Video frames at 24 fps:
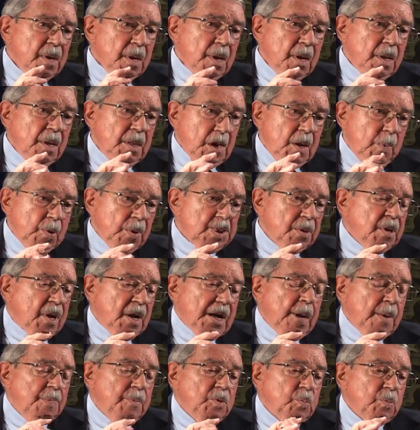And there were
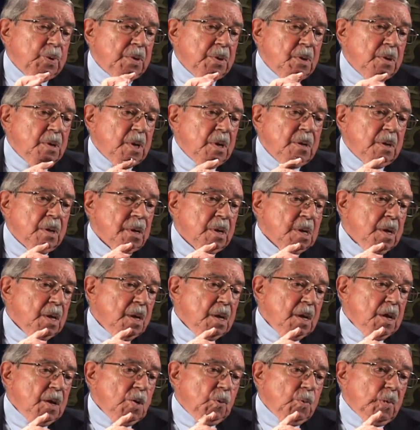times when uh,
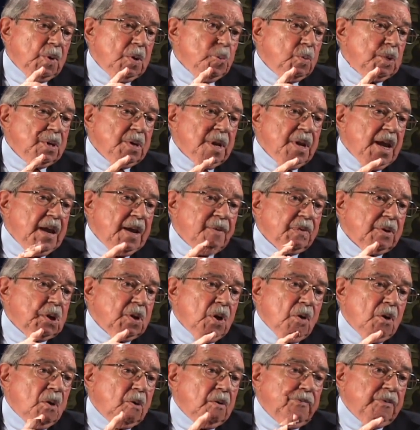we wouldn't have a
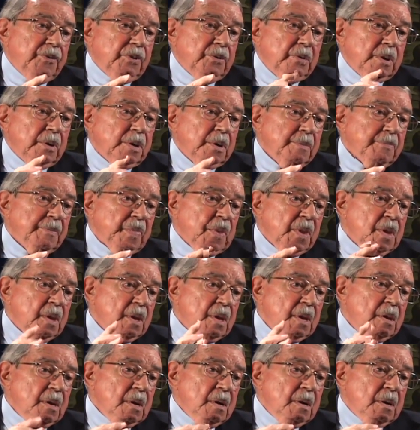call for
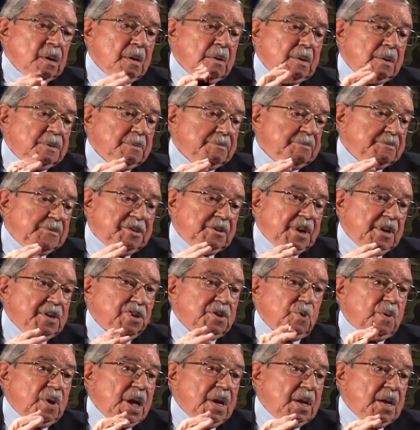uh,
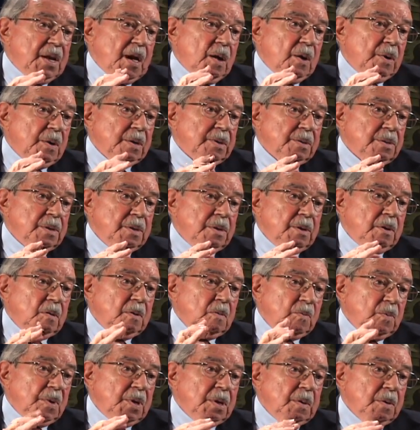six or eight hours, you know,
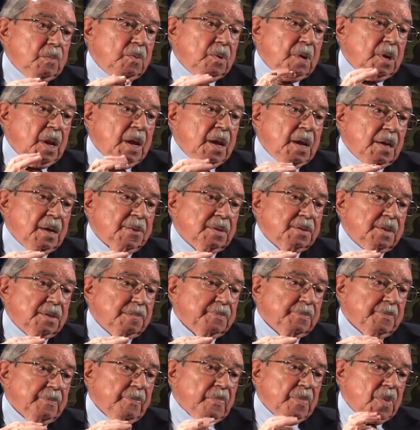and we could relax.
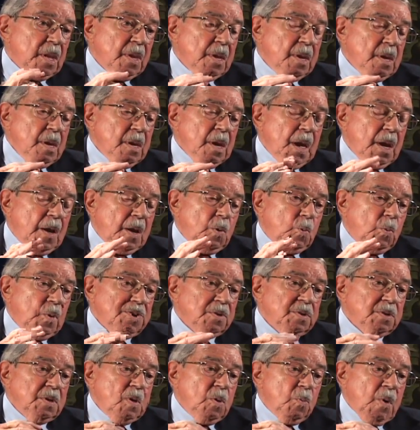And
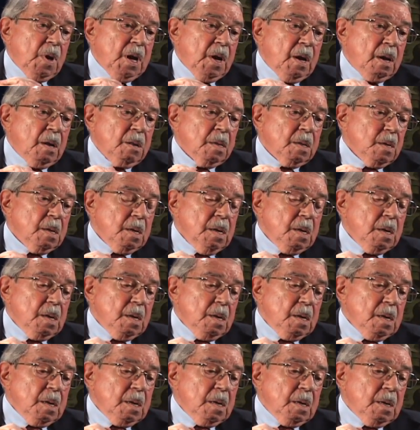once in a while,
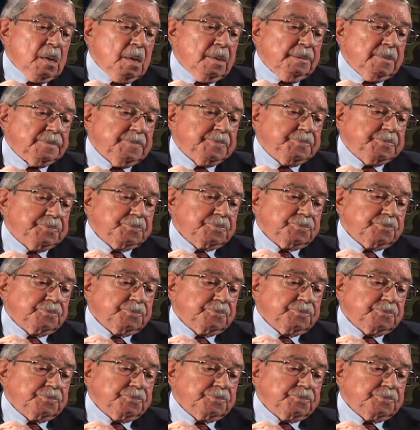um,